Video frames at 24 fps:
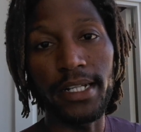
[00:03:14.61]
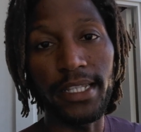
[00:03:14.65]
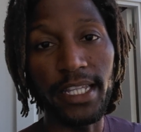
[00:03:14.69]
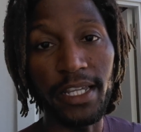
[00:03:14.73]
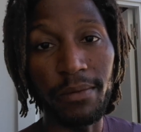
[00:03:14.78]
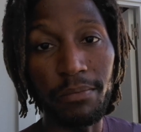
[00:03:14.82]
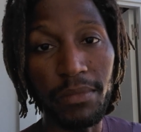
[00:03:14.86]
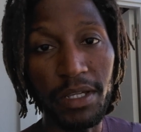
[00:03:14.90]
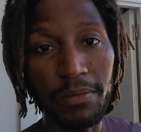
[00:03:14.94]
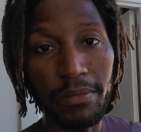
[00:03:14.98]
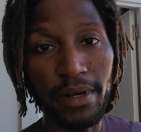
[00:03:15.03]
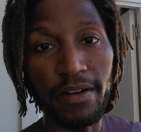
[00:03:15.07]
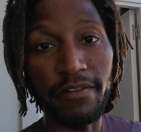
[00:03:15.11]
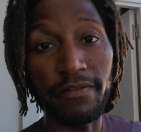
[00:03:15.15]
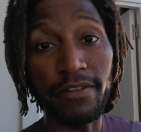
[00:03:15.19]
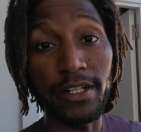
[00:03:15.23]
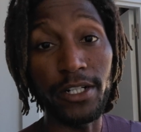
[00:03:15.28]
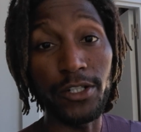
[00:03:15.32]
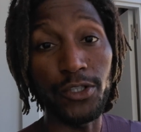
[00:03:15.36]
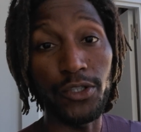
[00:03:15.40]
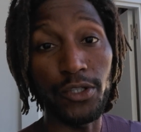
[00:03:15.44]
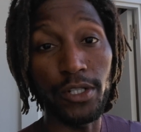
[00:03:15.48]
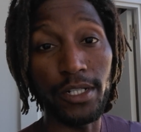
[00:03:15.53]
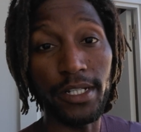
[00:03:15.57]
and then meet my
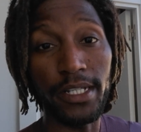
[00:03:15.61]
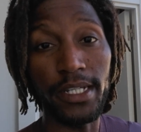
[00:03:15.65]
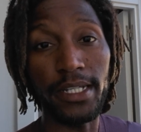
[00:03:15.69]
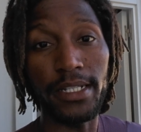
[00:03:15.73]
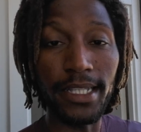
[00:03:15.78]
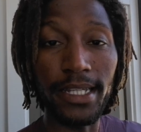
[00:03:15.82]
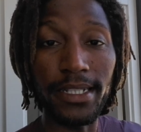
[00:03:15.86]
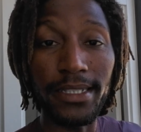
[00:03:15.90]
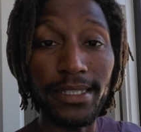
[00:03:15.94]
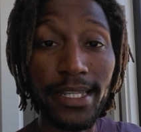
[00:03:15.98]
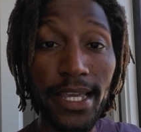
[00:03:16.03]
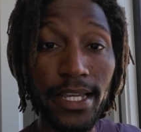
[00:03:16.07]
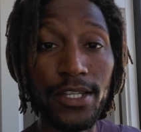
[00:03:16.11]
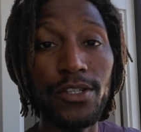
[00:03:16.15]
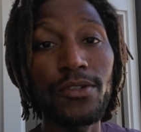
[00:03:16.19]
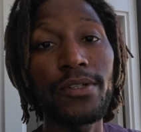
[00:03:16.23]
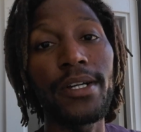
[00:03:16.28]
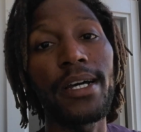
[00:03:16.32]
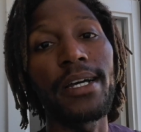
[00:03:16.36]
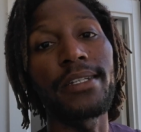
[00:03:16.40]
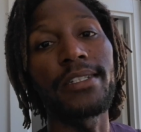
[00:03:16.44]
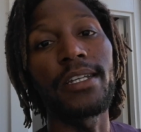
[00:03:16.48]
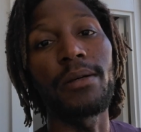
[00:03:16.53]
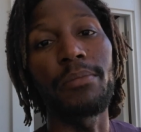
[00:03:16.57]
friend Julian, and then take you
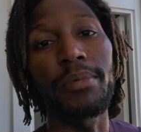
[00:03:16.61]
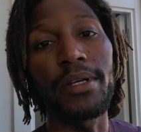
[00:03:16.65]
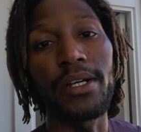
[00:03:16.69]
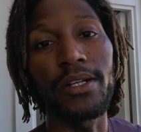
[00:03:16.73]
guys up